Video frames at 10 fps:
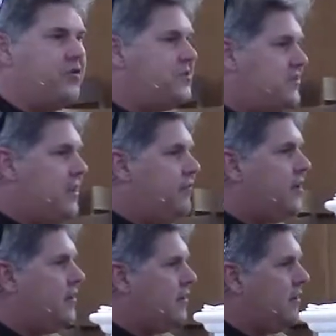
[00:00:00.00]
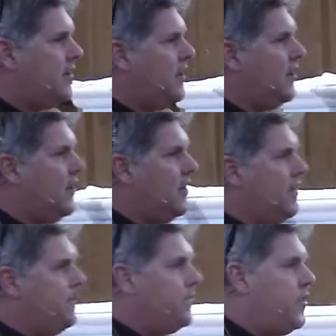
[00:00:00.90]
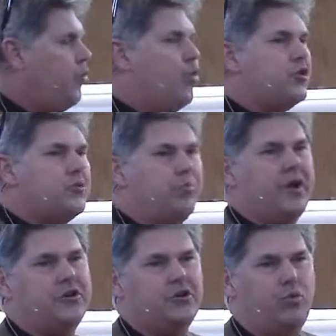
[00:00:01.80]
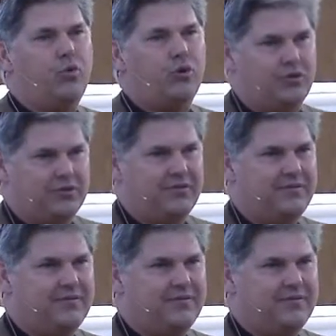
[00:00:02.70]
received it that we're to bring to the world